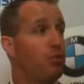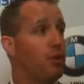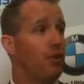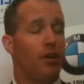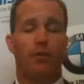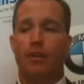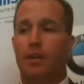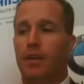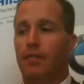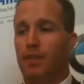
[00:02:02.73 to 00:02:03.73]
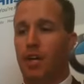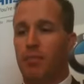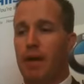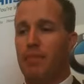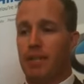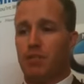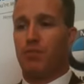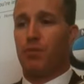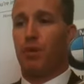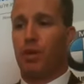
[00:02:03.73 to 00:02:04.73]
recruiting now. The young man makes a
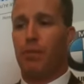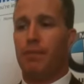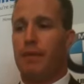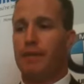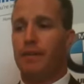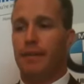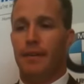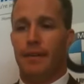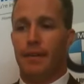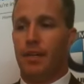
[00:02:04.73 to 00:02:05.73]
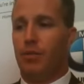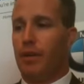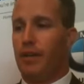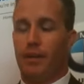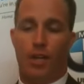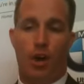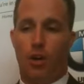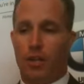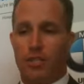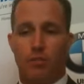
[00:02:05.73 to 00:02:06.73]
verbal commitment, and they
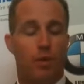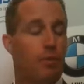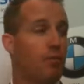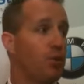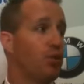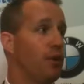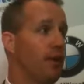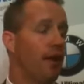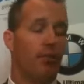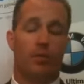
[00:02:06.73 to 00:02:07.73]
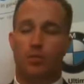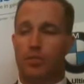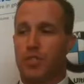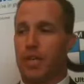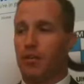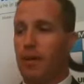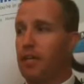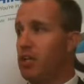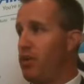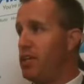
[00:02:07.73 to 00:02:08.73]
call us, and we've been recruiting them. We'll say to them, hey,
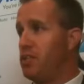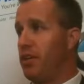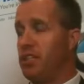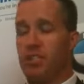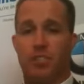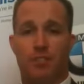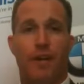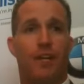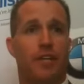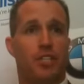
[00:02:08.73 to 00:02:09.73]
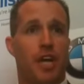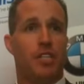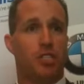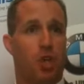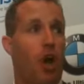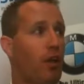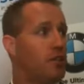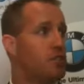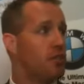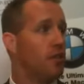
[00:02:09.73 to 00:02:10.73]
congratulations. If anything changes, call
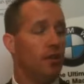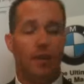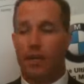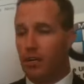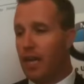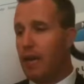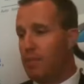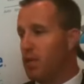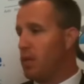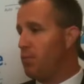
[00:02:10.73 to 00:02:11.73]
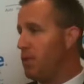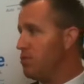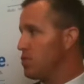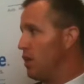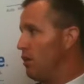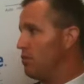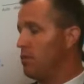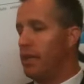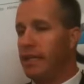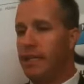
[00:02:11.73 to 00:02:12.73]
us. And that happened a couple of years ago.
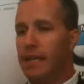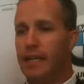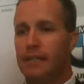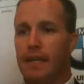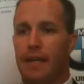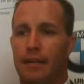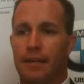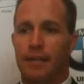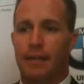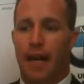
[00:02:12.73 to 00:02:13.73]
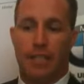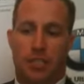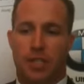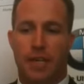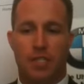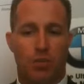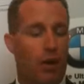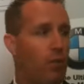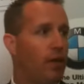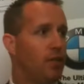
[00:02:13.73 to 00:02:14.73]
And I just think that's the
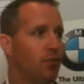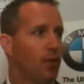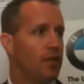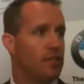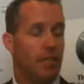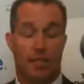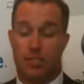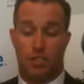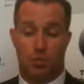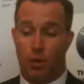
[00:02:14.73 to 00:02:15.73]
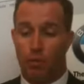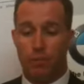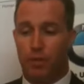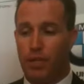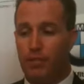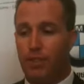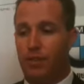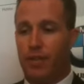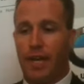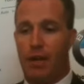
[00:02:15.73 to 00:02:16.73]
right way to do things. And that's just what we believe in
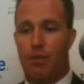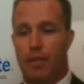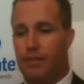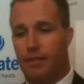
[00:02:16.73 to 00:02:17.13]
doing and how we,